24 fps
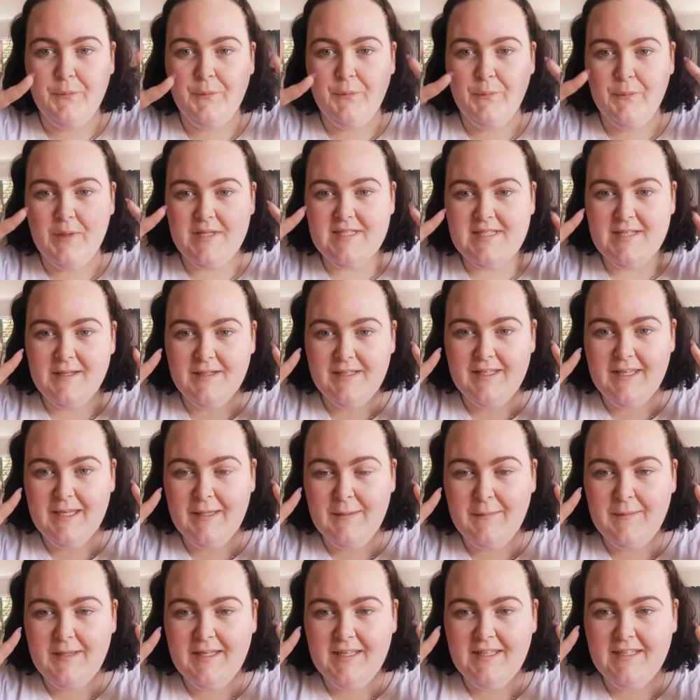What's up,
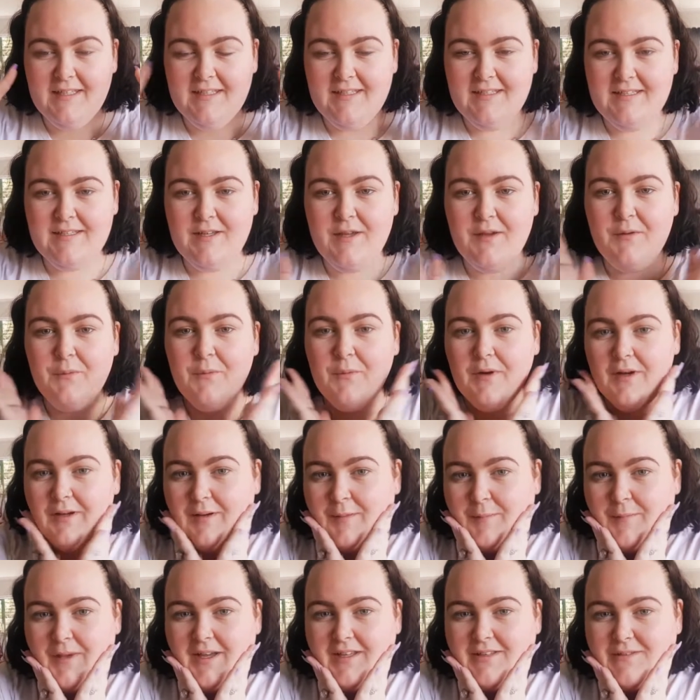Kiwis?
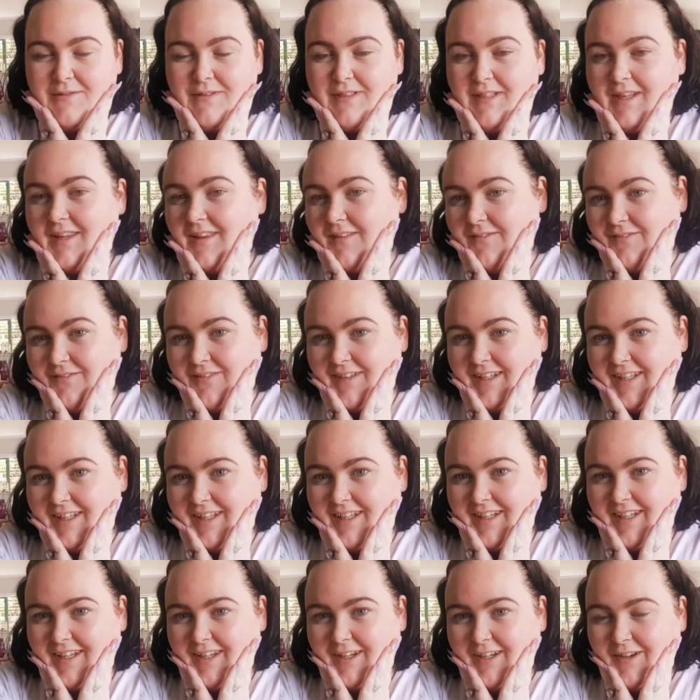Welcome back to another
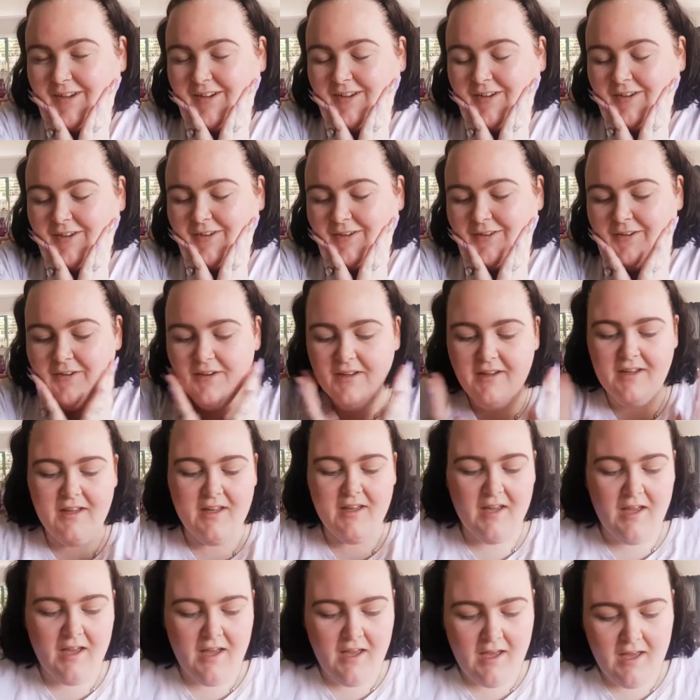video.
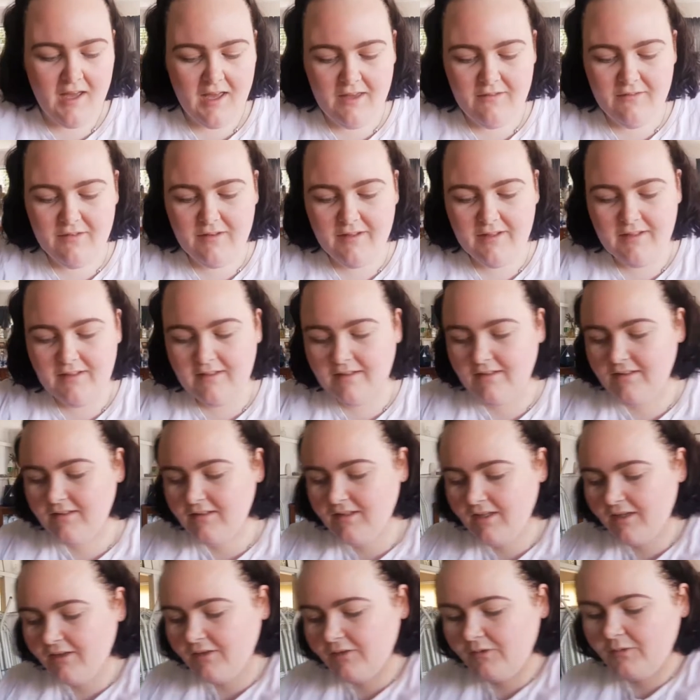I
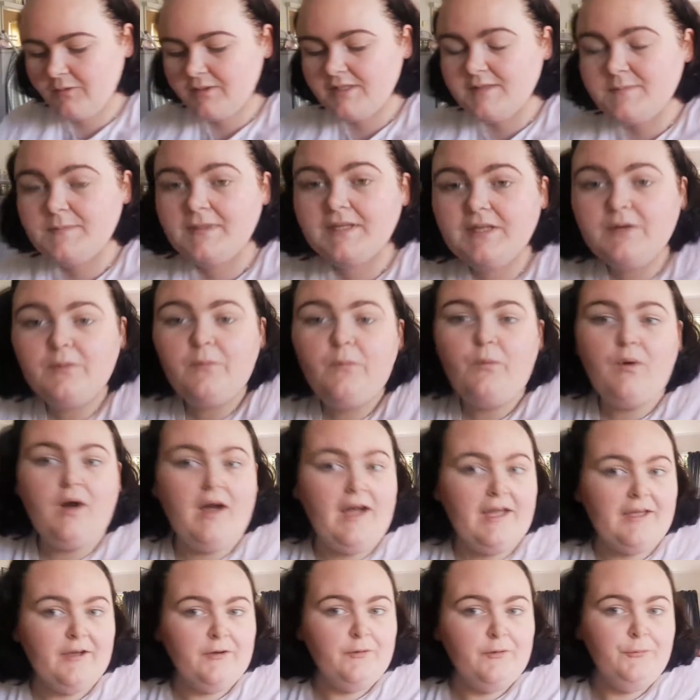know it's been a
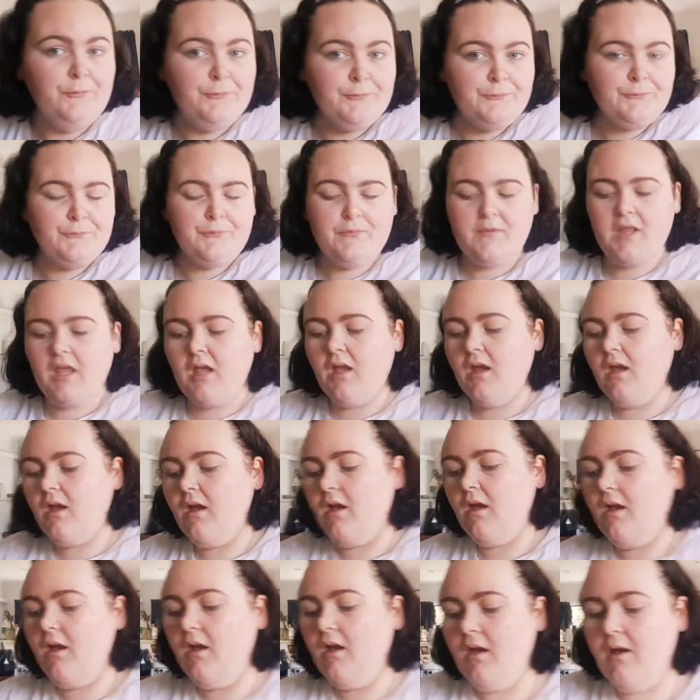while.
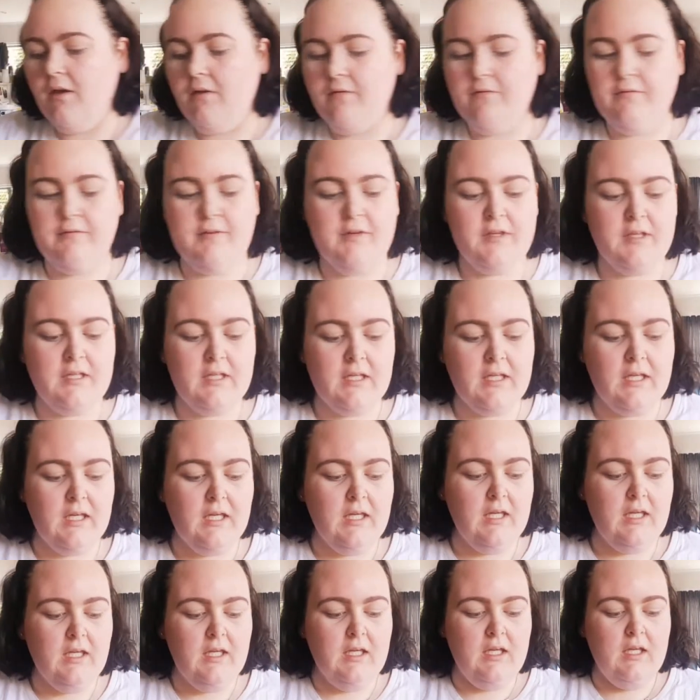I've
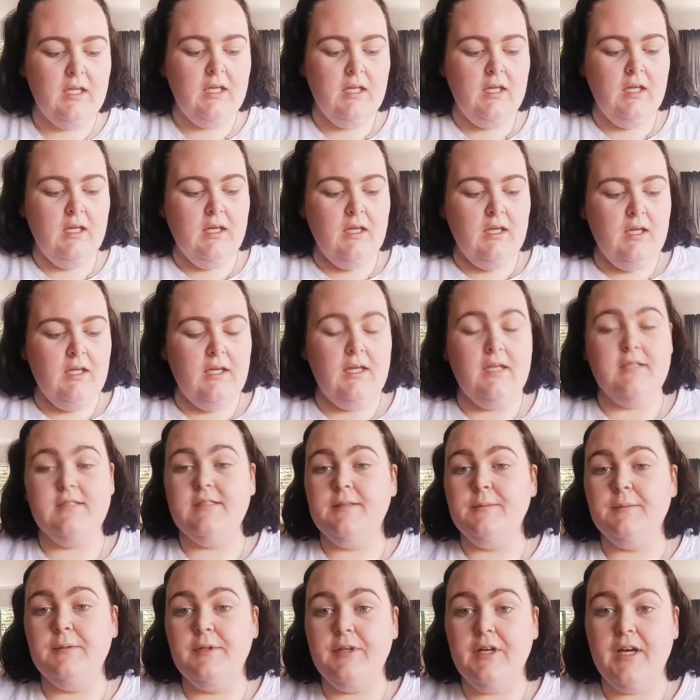had
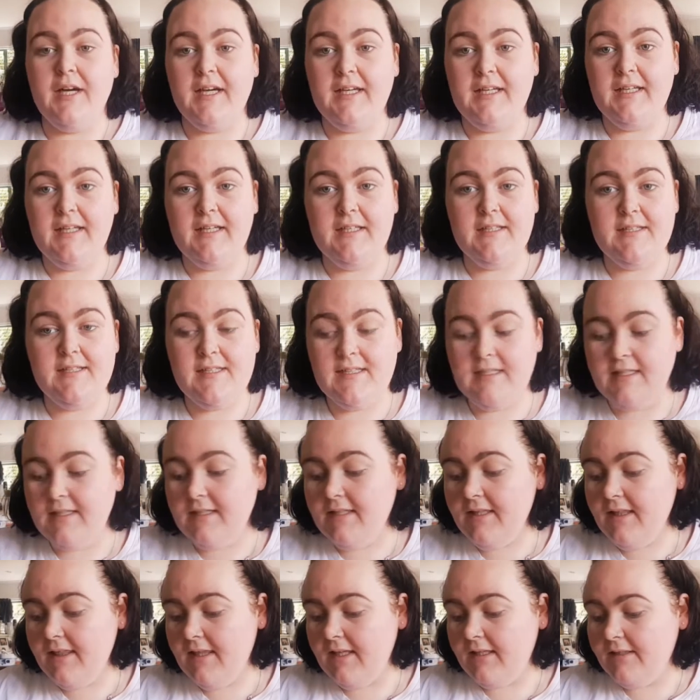some
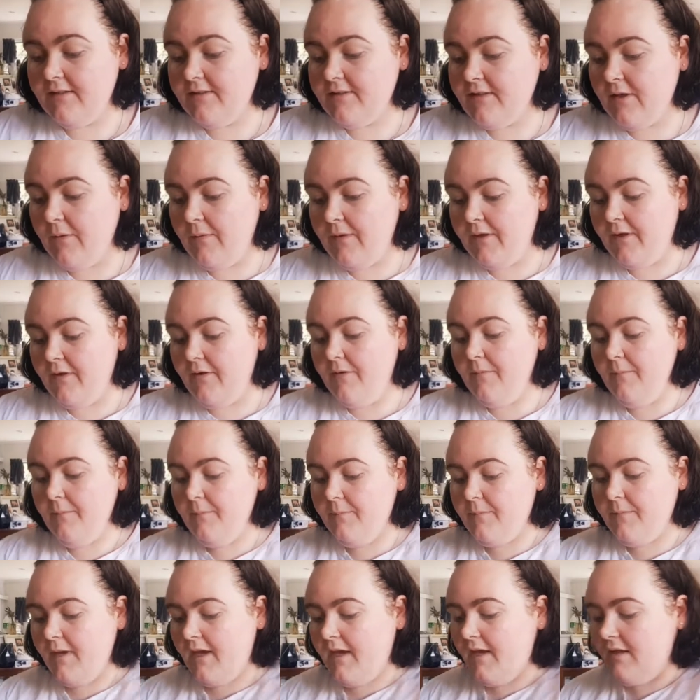crazy things going on,
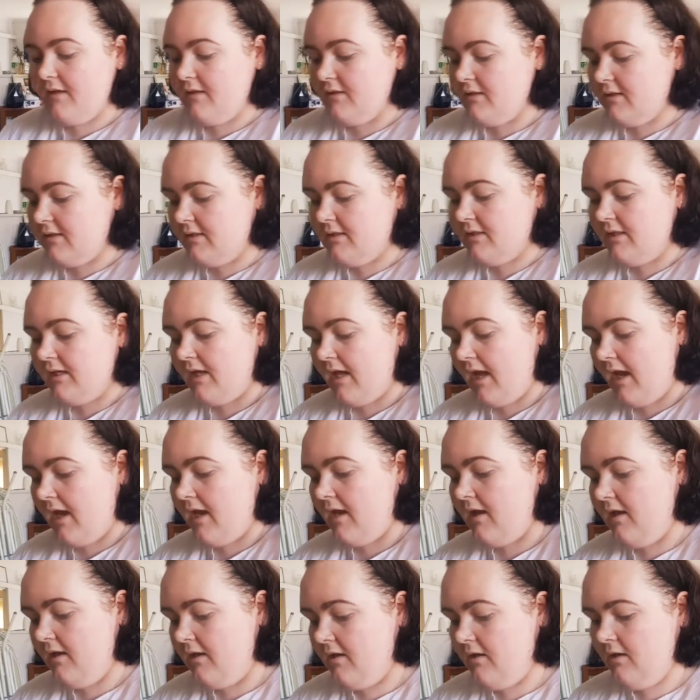but
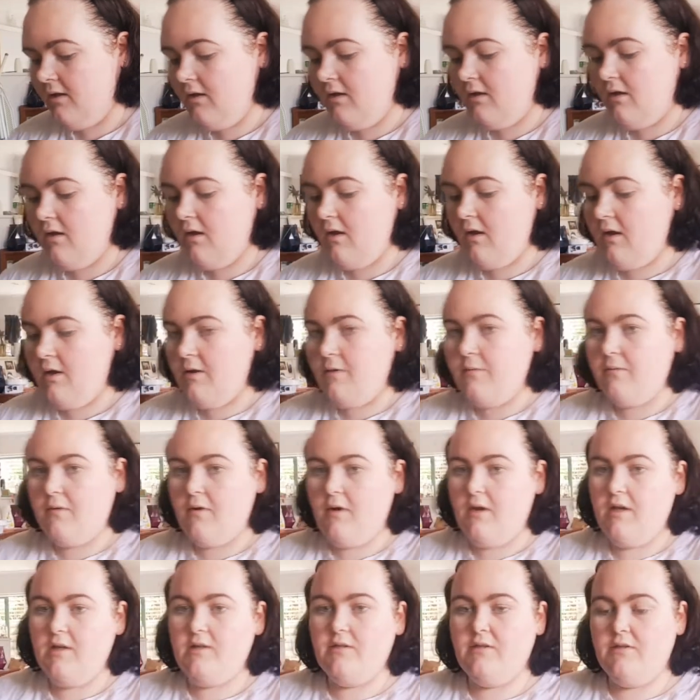today I am
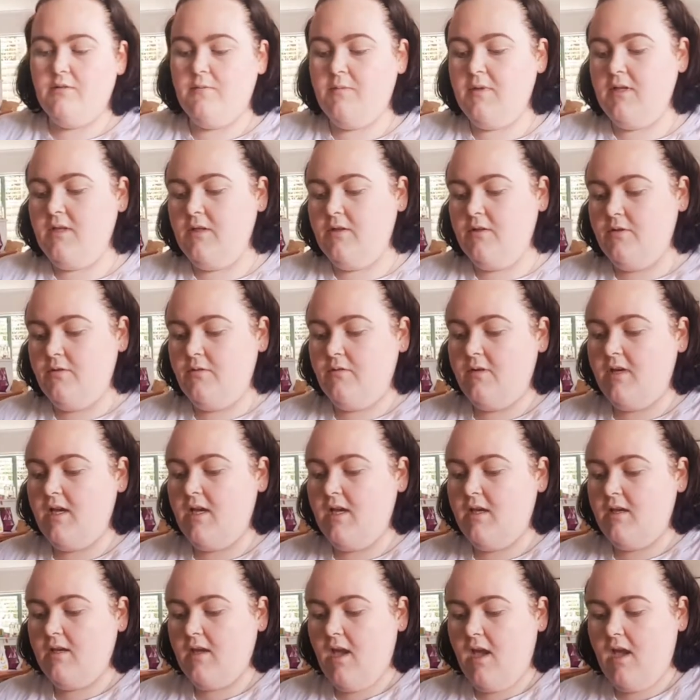going to be
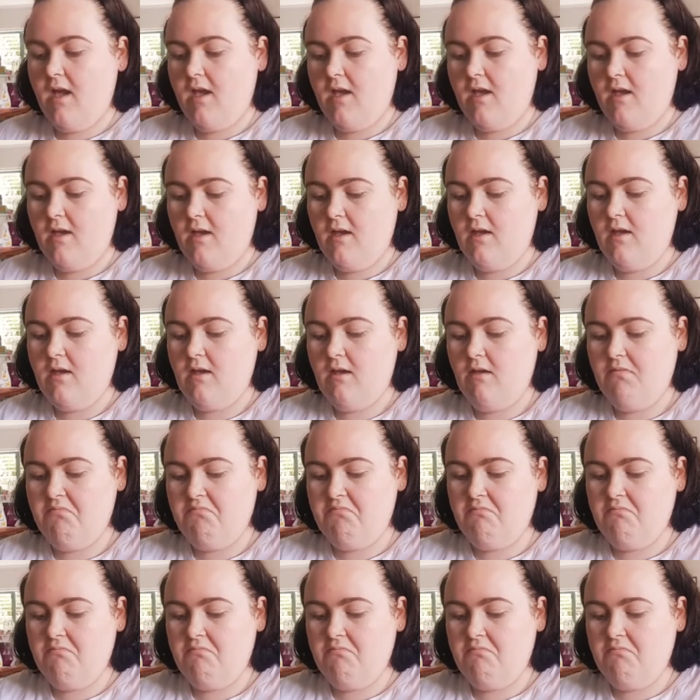doing a